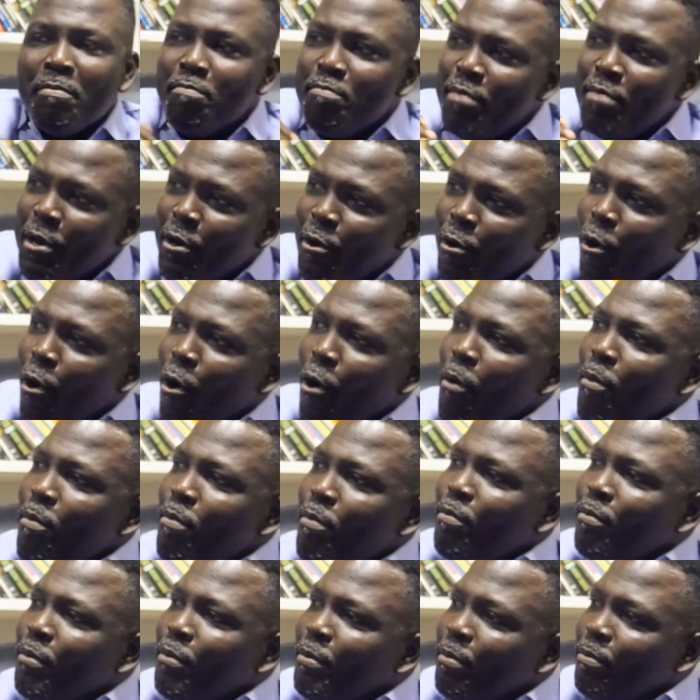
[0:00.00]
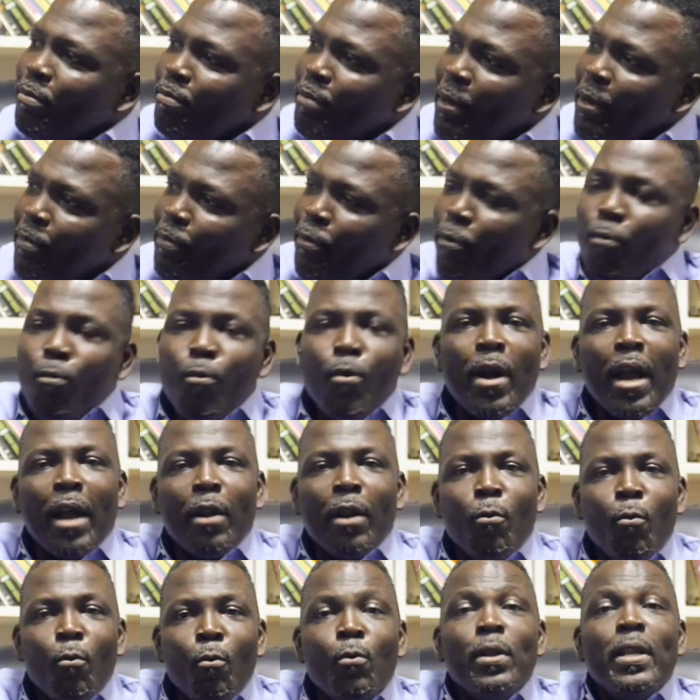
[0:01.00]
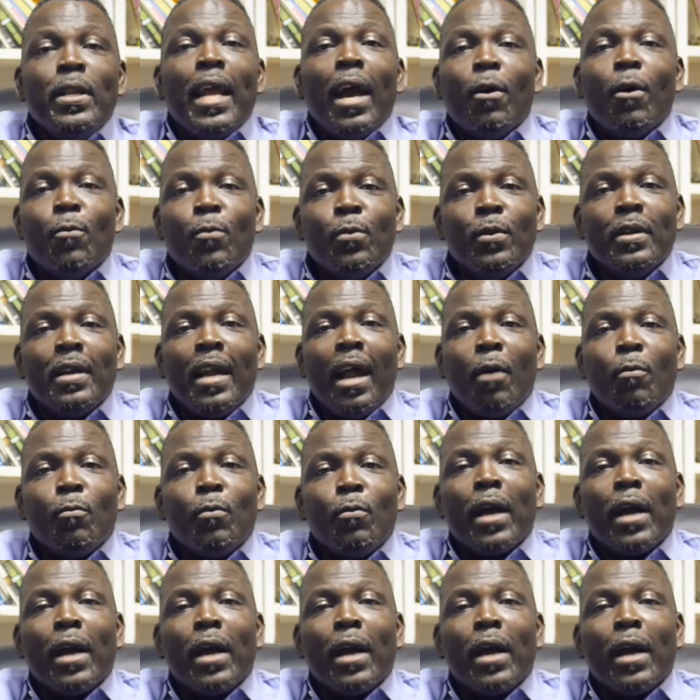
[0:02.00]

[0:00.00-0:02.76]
become people who can own their own ground,